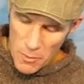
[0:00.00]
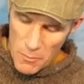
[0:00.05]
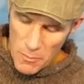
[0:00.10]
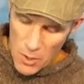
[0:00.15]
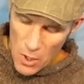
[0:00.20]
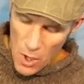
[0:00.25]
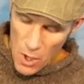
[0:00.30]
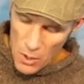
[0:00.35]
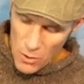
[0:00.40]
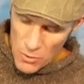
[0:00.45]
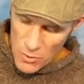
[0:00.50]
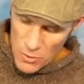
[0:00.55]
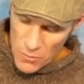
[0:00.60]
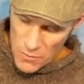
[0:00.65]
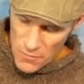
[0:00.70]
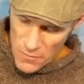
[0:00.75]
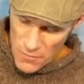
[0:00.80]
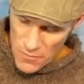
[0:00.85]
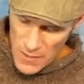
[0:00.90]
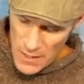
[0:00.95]
but also
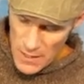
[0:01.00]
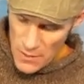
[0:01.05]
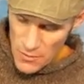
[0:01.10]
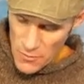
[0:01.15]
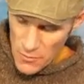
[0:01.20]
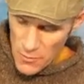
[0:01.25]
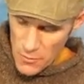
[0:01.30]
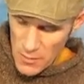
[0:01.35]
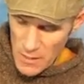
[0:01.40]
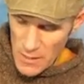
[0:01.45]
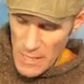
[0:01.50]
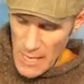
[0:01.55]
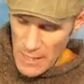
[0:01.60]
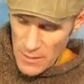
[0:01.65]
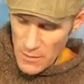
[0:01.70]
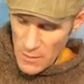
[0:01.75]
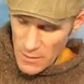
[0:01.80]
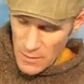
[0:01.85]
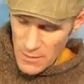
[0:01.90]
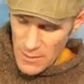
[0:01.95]
feed it through the
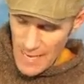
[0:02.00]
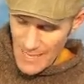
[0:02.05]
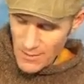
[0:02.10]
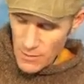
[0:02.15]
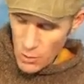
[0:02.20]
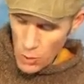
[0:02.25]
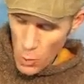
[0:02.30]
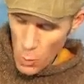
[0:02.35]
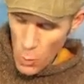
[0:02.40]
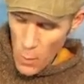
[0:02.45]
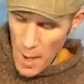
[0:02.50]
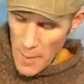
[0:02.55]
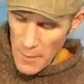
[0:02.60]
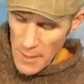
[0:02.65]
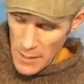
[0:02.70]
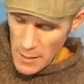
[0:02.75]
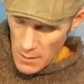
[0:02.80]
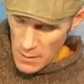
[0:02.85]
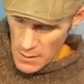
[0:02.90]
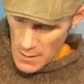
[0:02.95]
tactical webbing